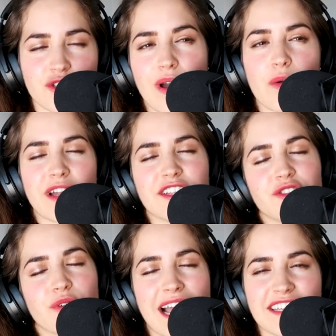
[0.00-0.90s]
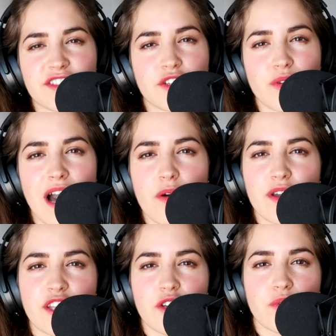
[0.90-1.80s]
So I wanted to ask you,
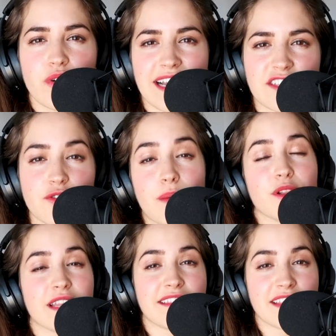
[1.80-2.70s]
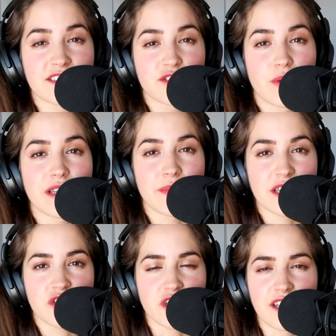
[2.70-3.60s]
how can you extrapolate this to
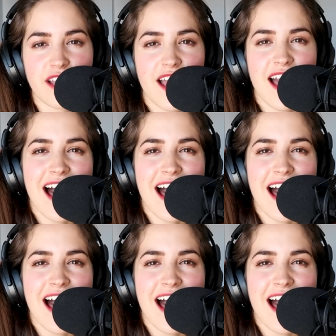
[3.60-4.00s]
animation?